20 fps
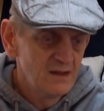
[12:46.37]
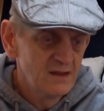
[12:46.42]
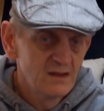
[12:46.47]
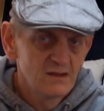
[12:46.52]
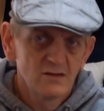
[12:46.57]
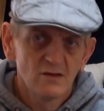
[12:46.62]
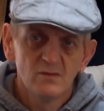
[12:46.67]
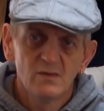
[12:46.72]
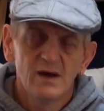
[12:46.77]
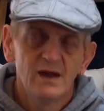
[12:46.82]

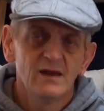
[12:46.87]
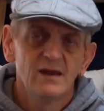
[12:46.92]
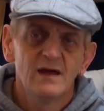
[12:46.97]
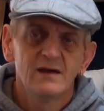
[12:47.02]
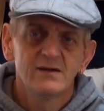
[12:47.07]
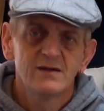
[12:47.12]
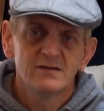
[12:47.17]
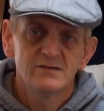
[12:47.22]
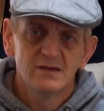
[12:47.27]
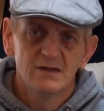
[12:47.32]
somewhere in
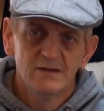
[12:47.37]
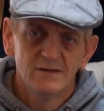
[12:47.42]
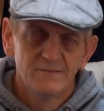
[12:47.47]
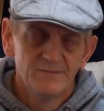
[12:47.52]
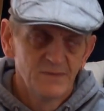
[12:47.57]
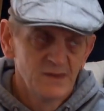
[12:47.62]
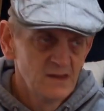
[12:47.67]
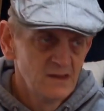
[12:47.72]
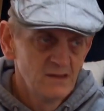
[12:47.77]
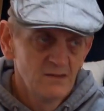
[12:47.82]
Lancashire,
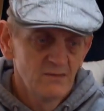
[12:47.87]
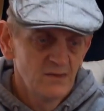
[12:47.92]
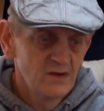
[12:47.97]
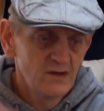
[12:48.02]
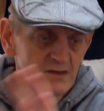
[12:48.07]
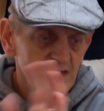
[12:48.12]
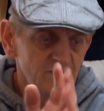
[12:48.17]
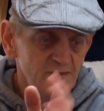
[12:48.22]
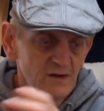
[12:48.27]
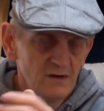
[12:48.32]

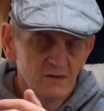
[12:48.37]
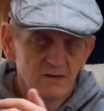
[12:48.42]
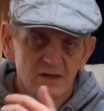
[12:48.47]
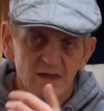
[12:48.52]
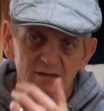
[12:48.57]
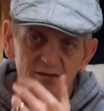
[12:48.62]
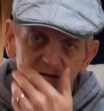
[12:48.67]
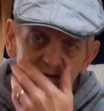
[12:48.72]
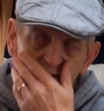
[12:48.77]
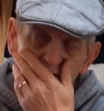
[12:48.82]
because you've no
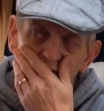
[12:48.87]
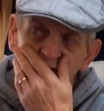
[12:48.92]
chance.